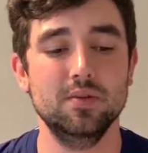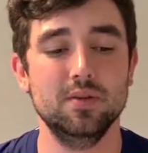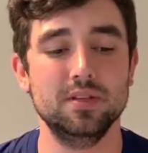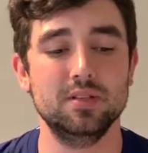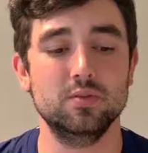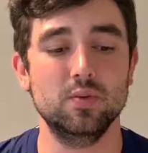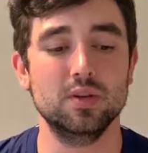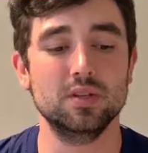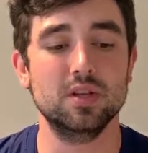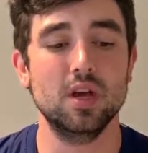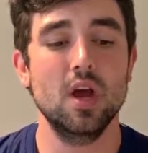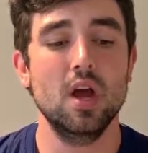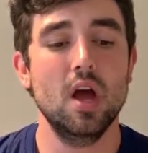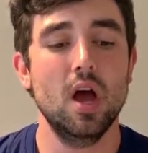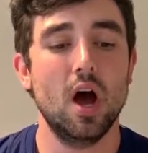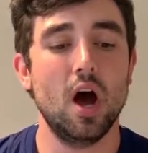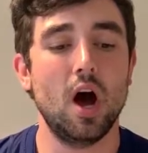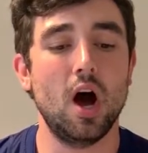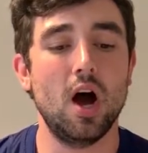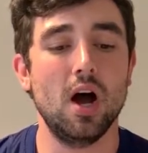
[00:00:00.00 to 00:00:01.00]
This was
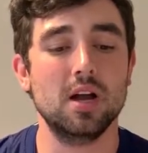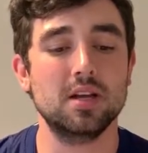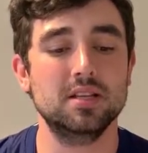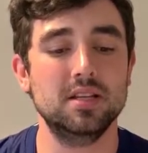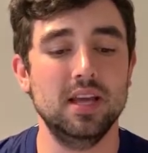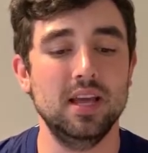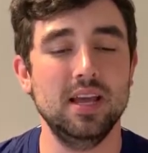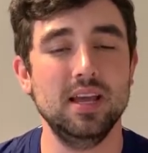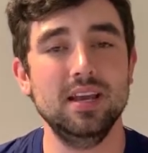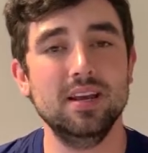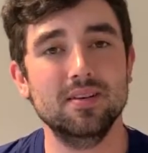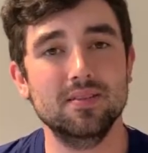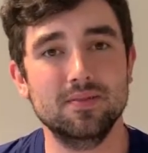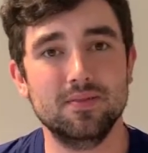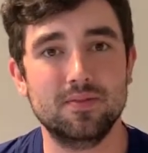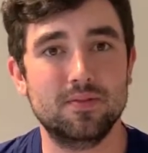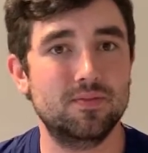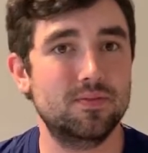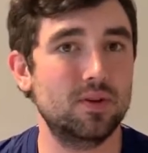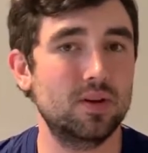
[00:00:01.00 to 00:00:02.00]
octane, a
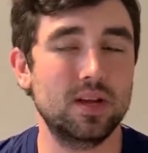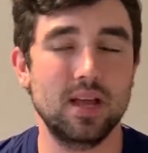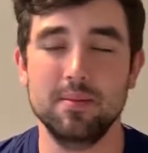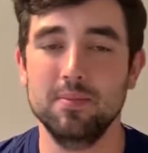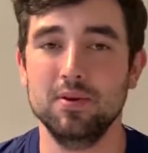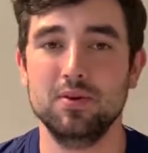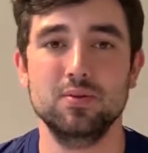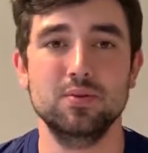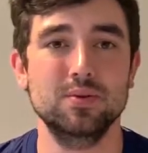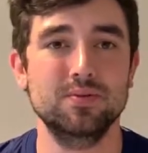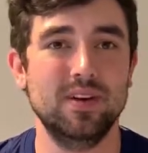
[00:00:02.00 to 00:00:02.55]
chemical